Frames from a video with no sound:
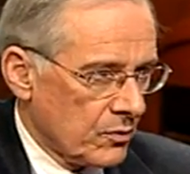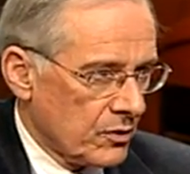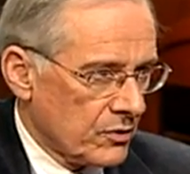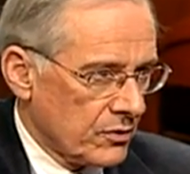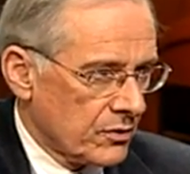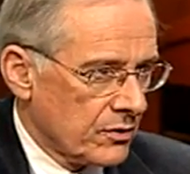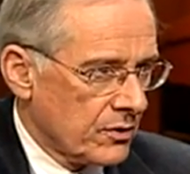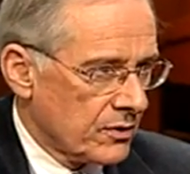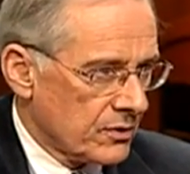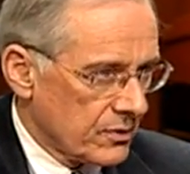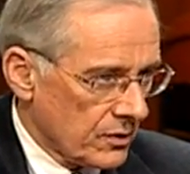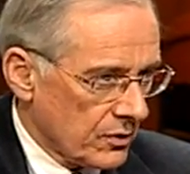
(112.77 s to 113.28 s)

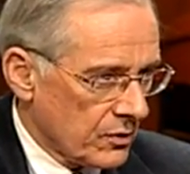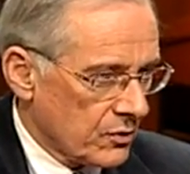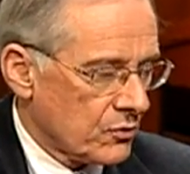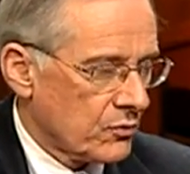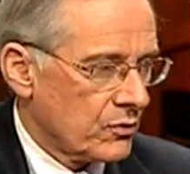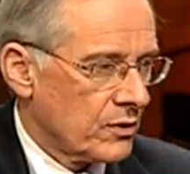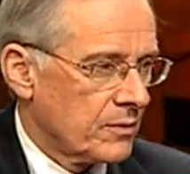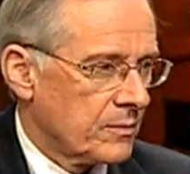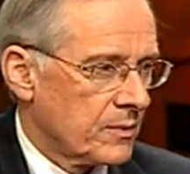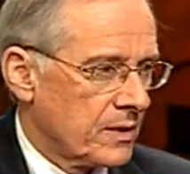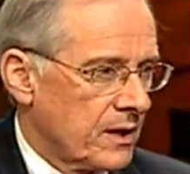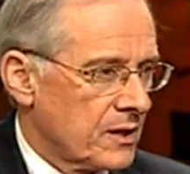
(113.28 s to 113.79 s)
Richard is an
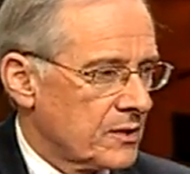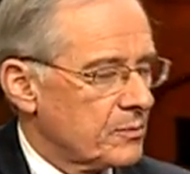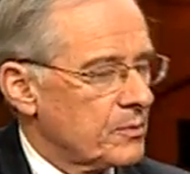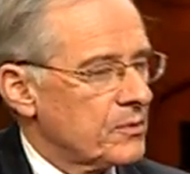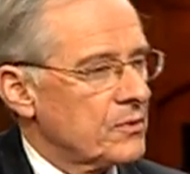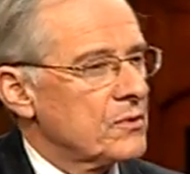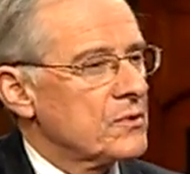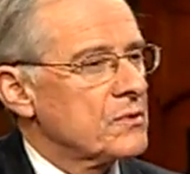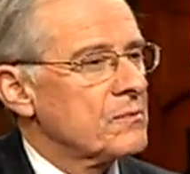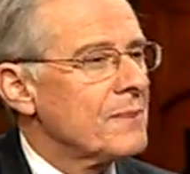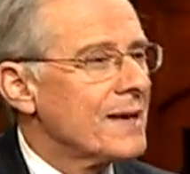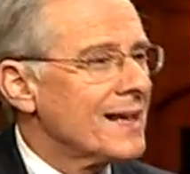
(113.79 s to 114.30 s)
extreme case, but
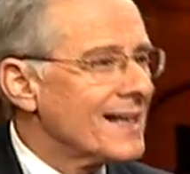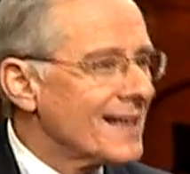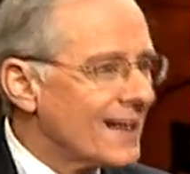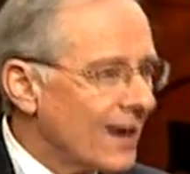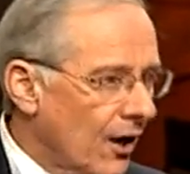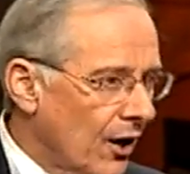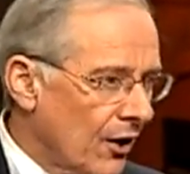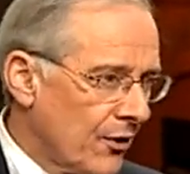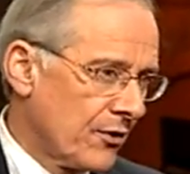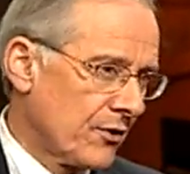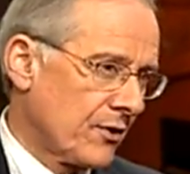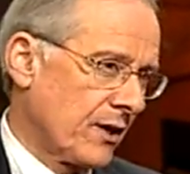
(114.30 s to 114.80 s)
there's many
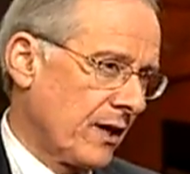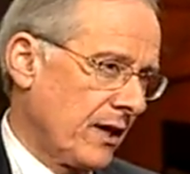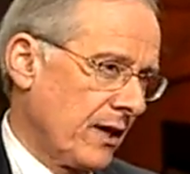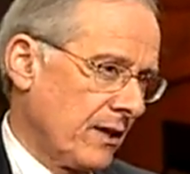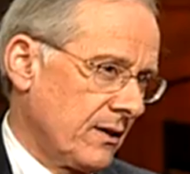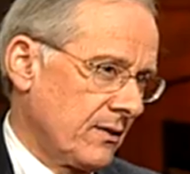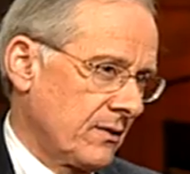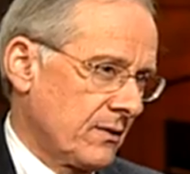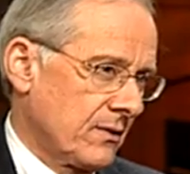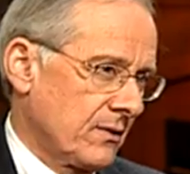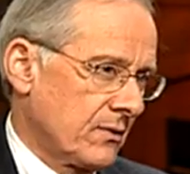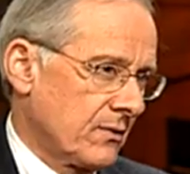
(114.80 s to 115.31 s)
other
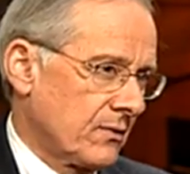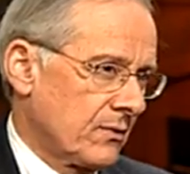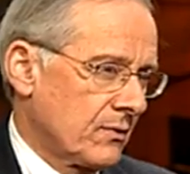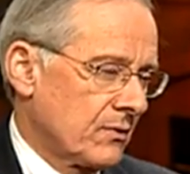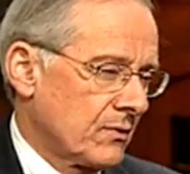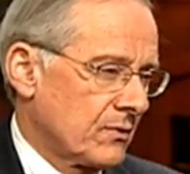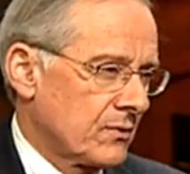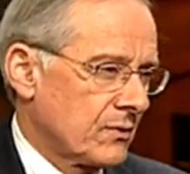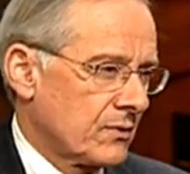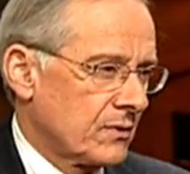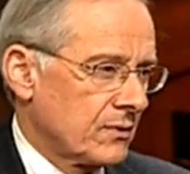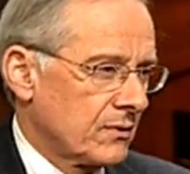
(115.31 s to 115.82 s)
cases.
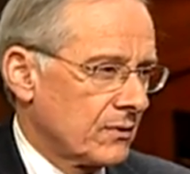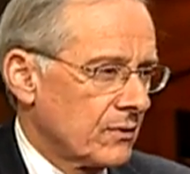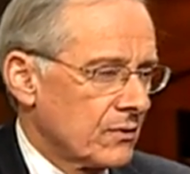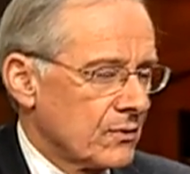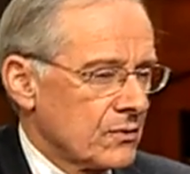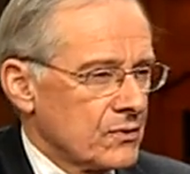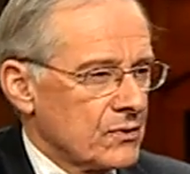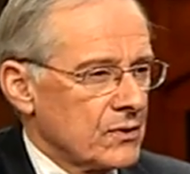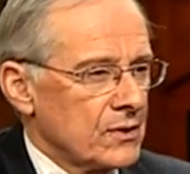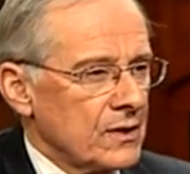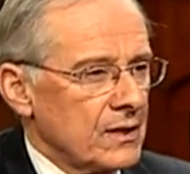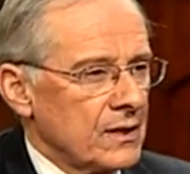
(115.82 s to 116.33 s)

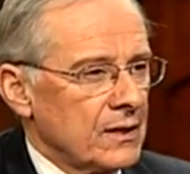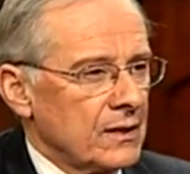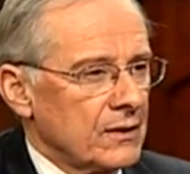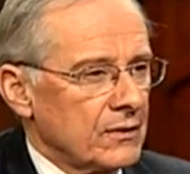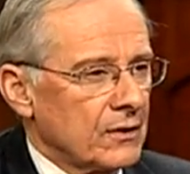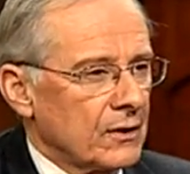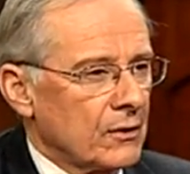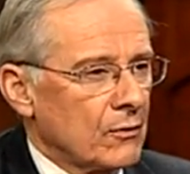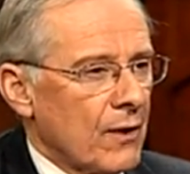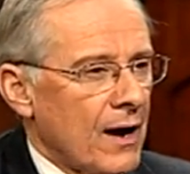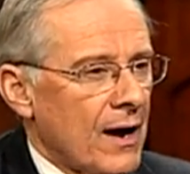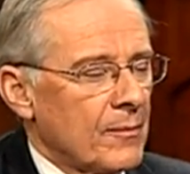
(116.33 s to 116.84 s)
There's the
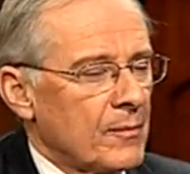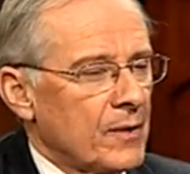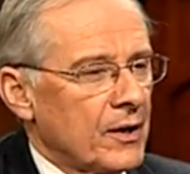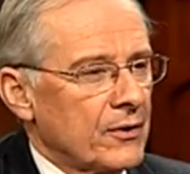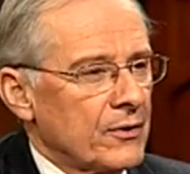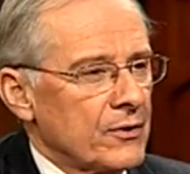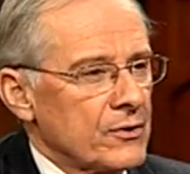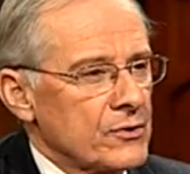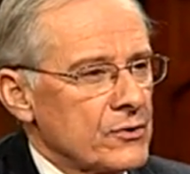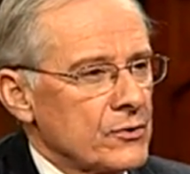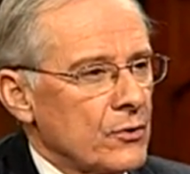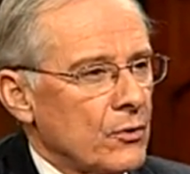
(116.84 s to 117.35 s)

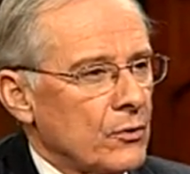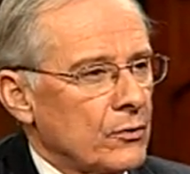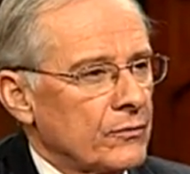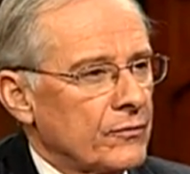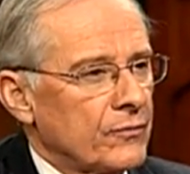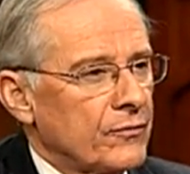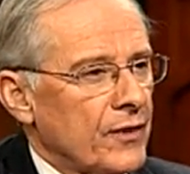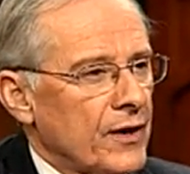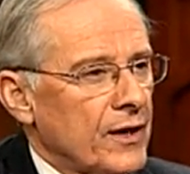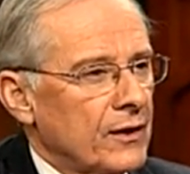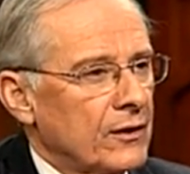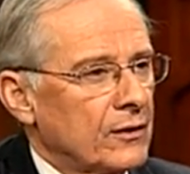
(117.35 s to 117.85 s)
grandmothers who don't
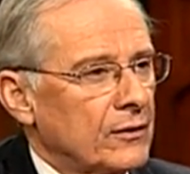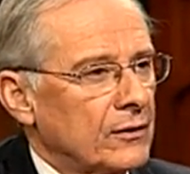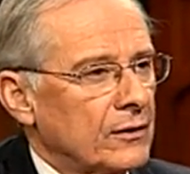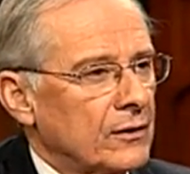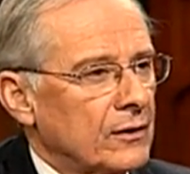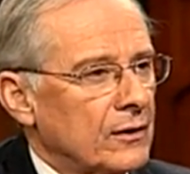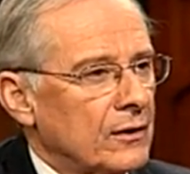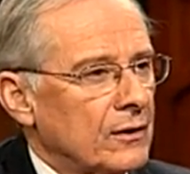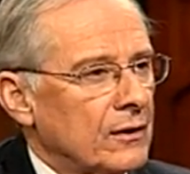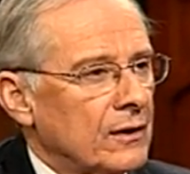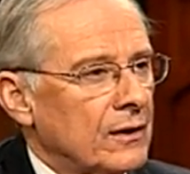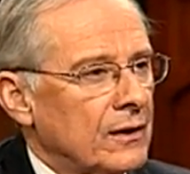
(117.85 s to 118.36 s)
file
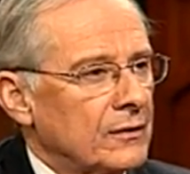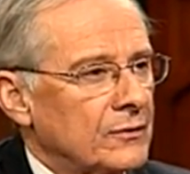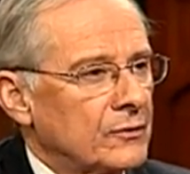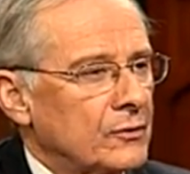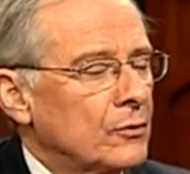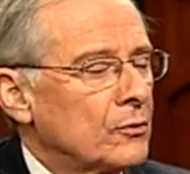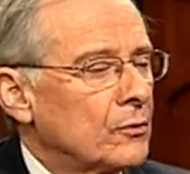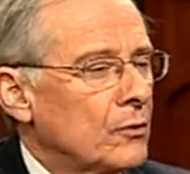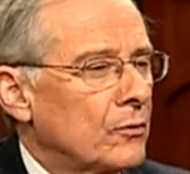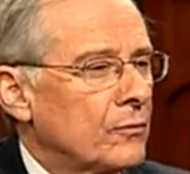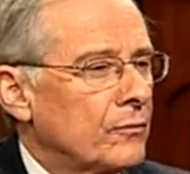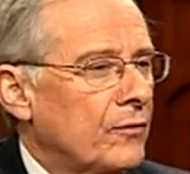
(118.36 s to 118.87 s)

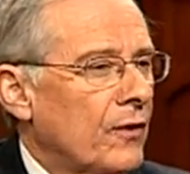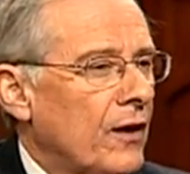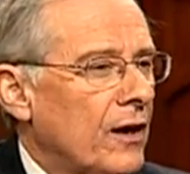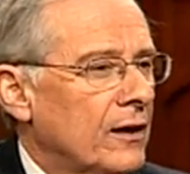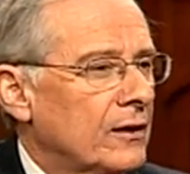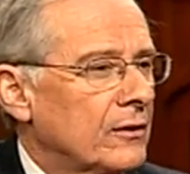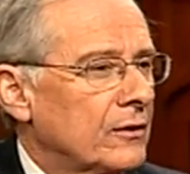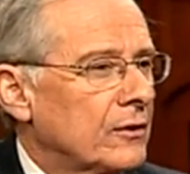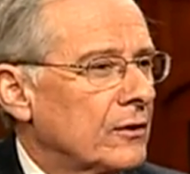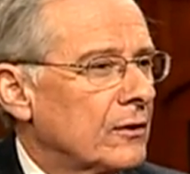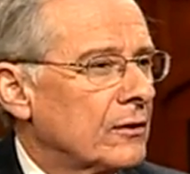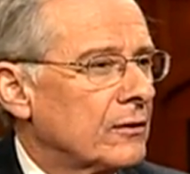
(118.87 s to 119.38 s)

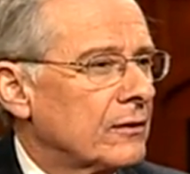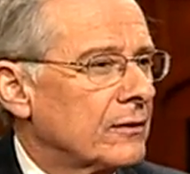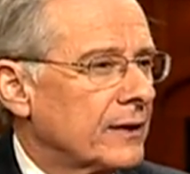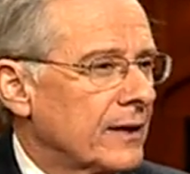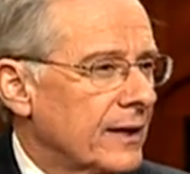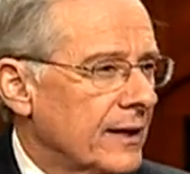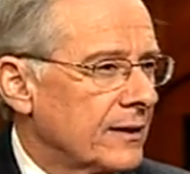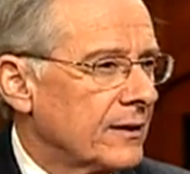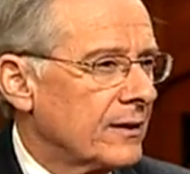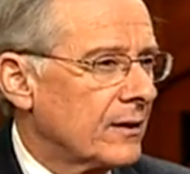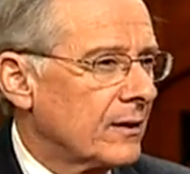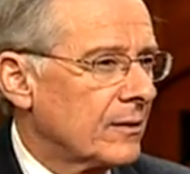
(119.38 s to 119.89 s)
their
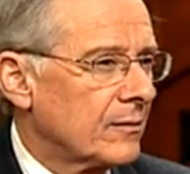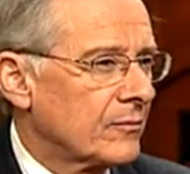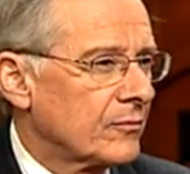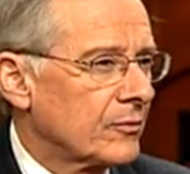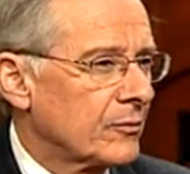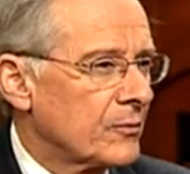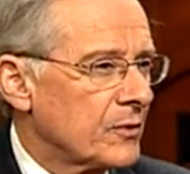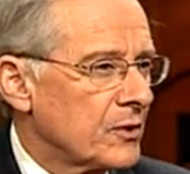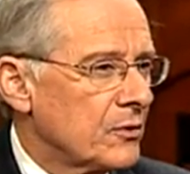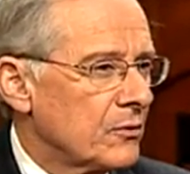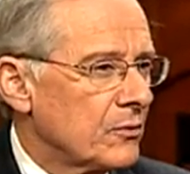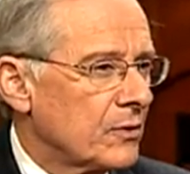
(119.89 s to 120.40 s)
income
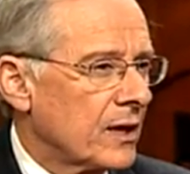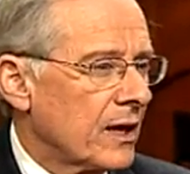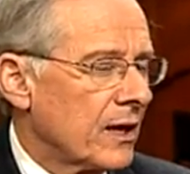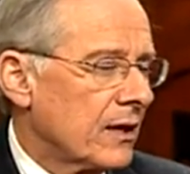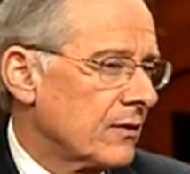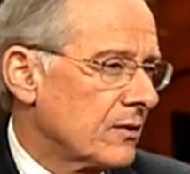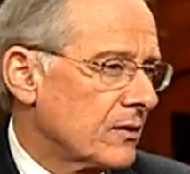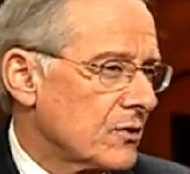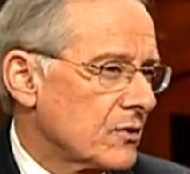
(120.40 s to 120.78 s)
from the UK.